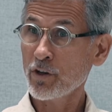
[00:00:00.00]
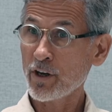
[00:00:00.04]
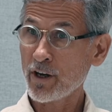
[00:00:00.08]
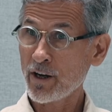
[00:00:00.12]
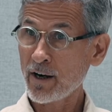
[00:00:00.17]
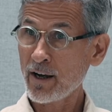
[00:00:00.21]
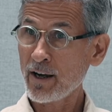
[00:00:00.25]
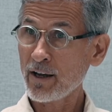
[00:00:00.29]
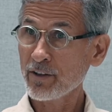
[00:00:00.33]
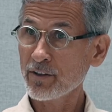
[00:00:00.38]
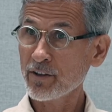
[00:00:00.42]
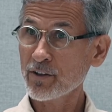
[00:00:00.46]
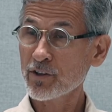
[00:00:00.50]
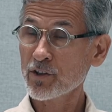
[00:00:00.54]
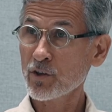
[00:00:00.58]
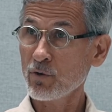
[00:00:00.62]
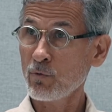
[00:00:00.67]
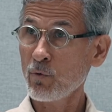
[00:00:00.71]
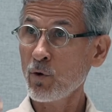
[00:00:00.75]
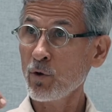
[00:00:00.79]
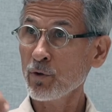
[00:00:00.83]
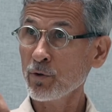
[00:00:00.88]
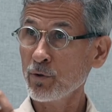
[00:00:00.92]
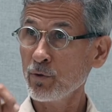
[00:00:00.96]
there are these
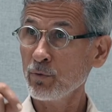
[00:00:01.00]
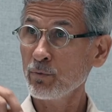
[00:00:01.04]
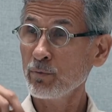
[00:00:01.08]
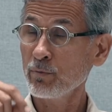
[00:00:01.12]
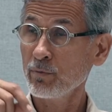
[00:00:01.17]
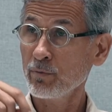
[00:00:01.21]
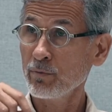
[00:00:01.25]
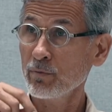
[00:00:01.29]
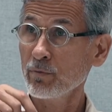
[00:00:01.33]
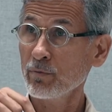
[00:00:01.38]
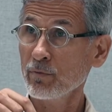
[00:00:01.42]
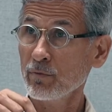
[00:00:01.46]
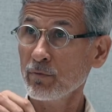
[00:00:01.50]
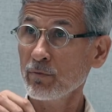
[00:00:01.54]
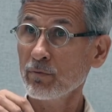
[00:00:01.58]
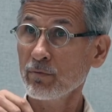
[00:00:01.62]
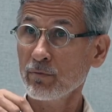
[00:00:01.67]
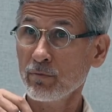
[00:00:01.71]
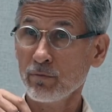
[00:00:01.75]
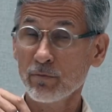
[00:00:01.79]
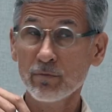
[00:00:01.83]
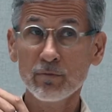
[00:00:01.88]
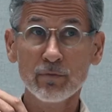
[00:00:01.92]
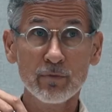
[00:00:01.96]
quantum
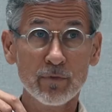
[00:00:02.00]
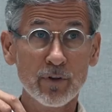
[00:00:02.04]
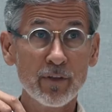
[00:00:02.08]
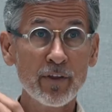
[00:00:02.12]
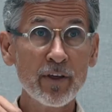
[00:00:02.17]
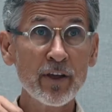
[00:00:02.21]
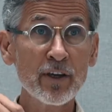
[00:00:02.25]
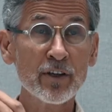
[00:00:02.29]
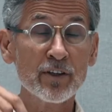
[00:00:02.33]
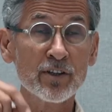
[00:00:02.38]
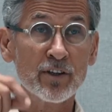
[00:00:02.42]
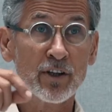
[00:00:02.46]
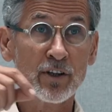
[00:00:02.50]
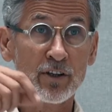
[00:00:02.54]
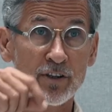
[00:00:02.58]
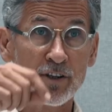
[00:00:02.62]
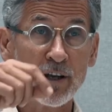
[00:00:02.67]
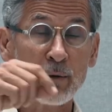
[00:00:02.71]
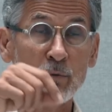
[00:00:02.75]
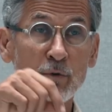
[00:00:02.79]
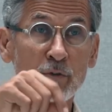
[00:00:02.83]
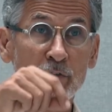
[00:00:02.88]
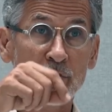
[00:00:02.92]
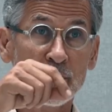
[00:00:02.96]
things, and
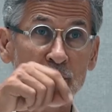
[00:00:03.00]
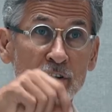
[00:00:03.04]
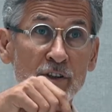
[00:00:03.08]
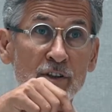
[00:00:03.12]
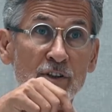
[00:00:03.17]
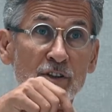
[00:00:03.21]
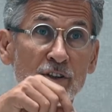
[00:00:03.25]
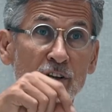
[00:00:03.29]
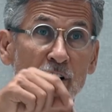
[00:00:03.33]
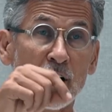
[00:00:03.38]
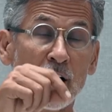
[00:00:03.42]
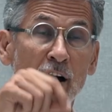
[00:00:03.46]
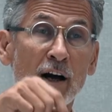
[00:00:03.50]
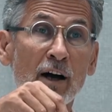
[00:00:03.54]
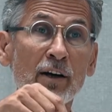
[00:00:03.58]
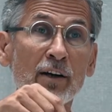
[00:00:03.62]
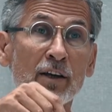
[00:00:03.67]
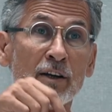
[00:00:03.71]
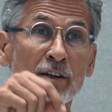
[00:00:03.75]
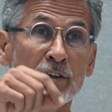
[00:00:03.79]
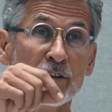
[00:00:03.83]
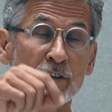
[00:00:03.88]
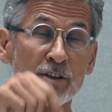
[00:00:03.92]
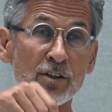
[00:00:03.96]
some of these are
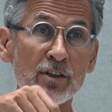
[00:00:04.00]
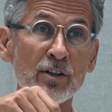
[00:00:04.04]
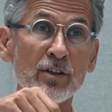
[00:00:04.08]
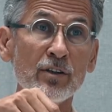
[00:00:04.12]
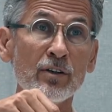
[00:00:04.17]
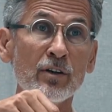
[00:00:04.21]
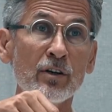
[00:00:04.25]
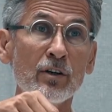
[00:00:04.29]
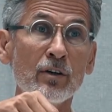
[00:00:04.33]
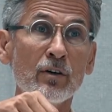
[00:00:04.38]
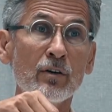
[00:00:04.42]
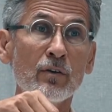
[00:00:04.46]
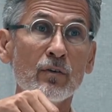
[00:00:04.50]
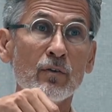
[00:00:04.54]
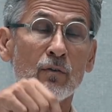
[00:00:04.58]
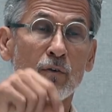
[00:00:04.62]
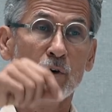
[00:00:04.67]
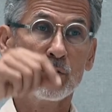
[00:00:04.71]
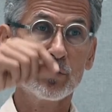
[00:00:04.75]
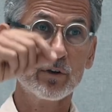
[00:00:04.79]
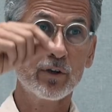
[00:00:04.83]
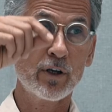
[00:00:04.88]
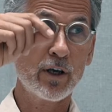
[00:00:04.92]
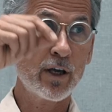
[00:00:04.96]
indeed
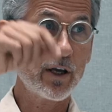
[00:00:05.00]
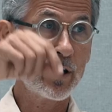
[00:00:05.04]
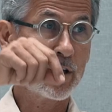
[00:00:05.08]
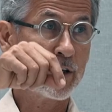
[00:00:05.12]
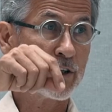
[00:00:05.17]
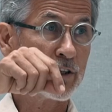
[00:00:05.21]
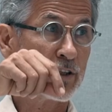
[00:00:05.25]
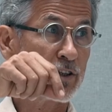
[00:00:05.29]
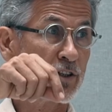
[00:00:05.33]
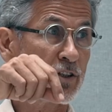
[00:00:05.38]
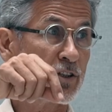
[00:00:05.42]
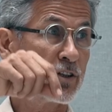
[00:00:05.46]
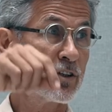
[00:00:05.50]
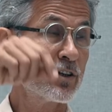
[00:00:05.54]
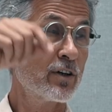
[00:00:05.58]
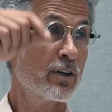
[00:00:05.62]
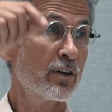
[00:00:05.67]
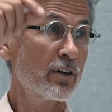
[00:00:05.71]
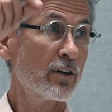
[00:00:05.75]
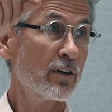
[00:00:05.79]
what is